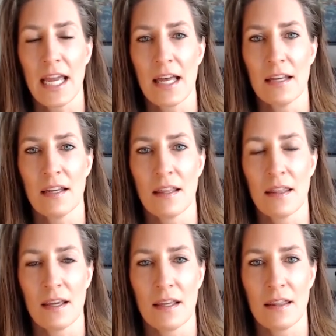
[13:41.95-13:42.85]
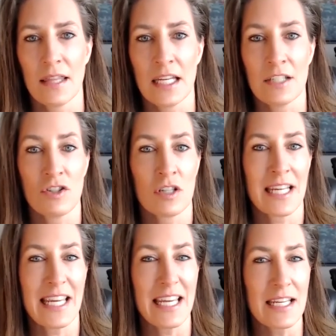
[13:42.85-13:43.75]
And that it's
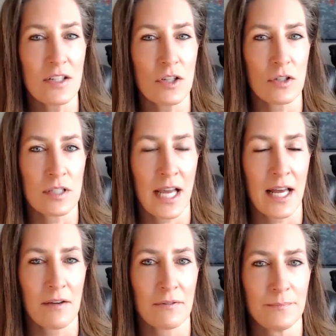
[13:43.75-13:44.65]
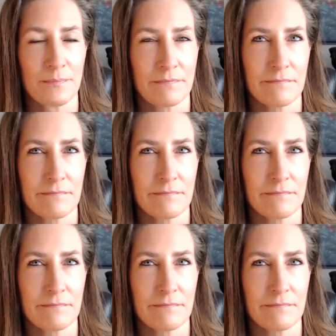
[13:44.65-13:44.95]
just easier to kind of